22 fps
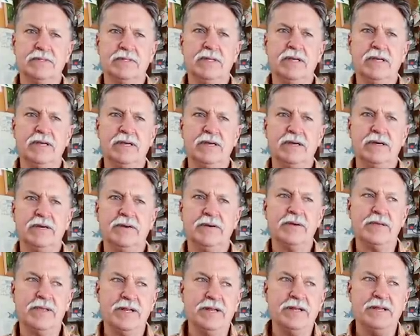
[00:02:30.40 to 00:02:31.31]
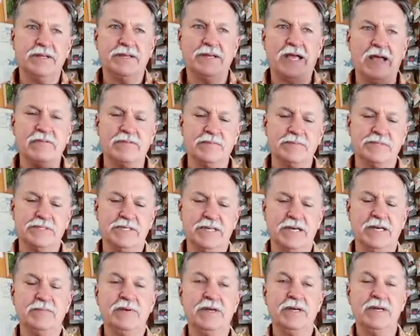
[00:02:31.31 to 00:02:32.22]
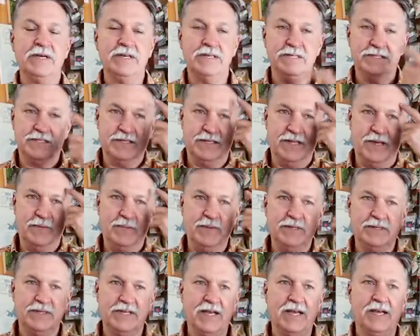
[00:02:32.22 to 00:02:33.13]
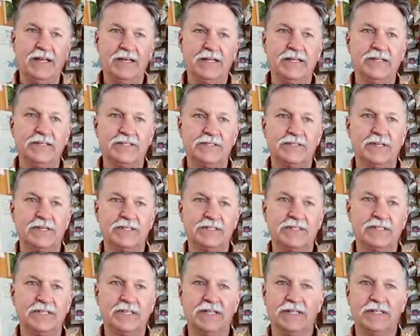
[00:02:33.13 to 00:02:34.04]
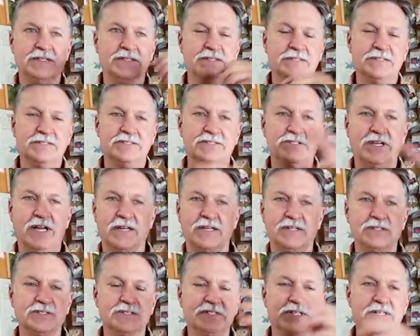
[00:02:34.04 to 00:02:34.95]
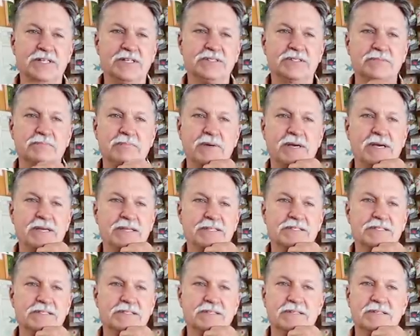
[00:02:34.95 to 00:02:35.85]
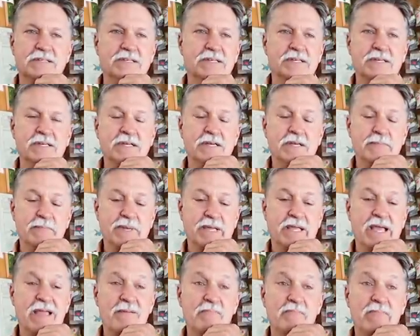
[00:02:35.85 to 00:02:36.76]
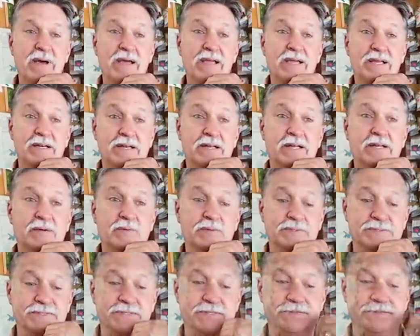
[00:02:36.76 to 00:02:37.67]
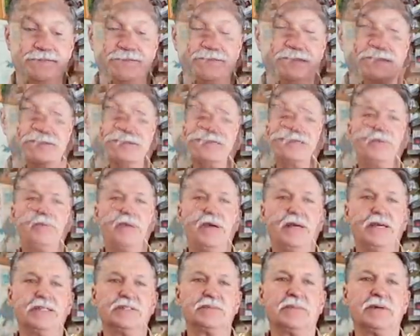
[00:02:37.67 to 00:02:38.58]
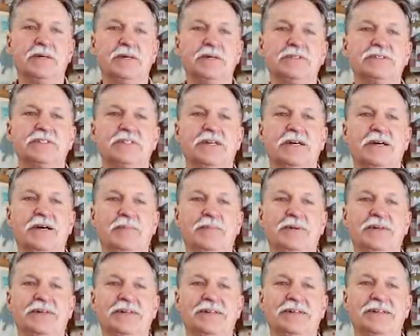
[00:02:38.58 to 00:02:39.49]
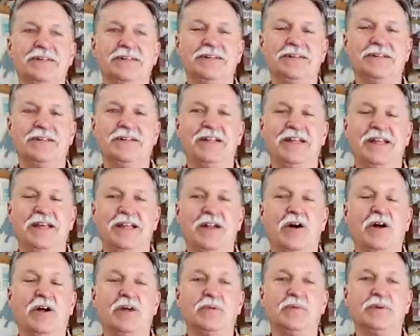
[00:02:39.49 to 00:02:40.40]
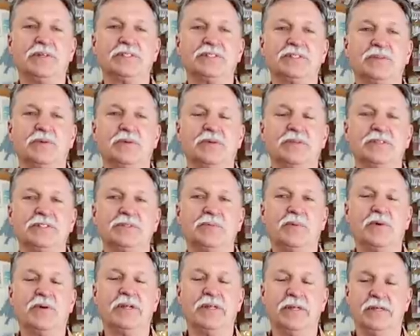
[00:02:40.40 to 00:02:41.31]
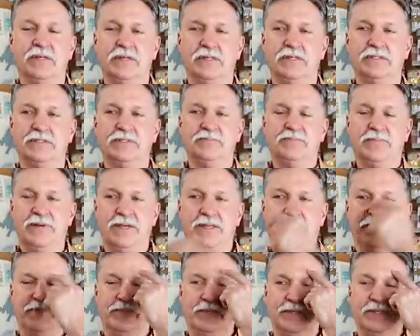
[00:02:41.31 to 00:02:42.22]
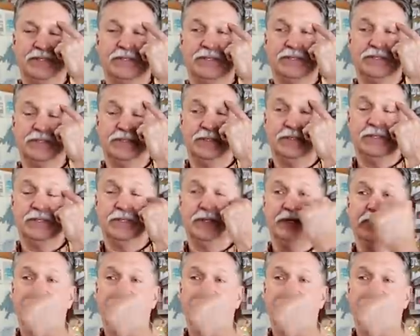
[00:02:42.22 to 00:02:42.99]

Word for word: yeah, uh, you know, he gave them some. So that put the idea to start selling shotgun shells and baits and became Bacon and Edwards. It was the Bass Pro shop and a hardware store, sporting goods, and paid the bills and